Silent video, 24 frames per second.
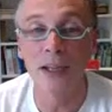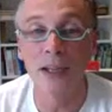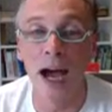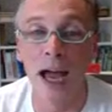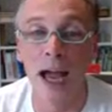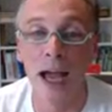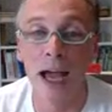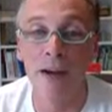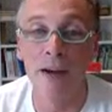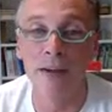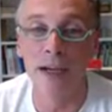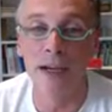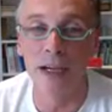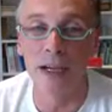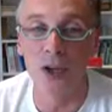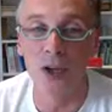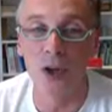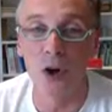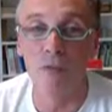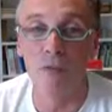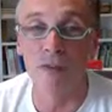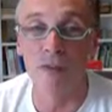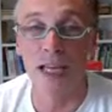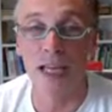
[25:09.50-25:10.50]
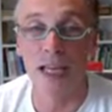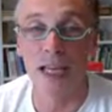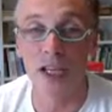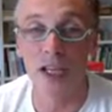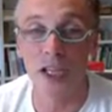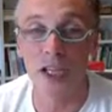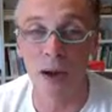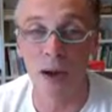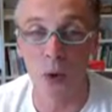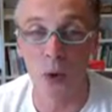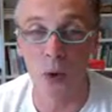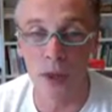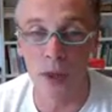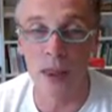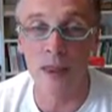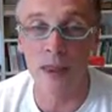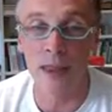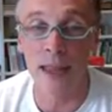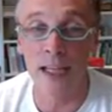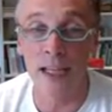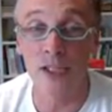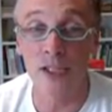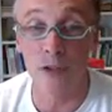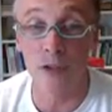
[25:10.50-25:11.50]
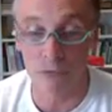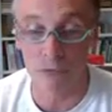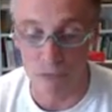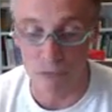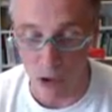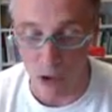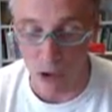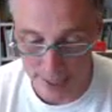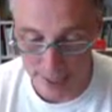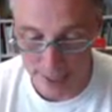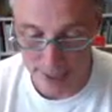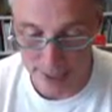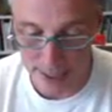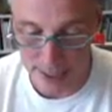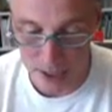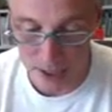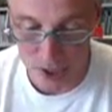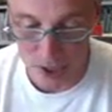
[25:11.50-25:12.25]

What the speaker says: have a conversation about whether that's the right thing to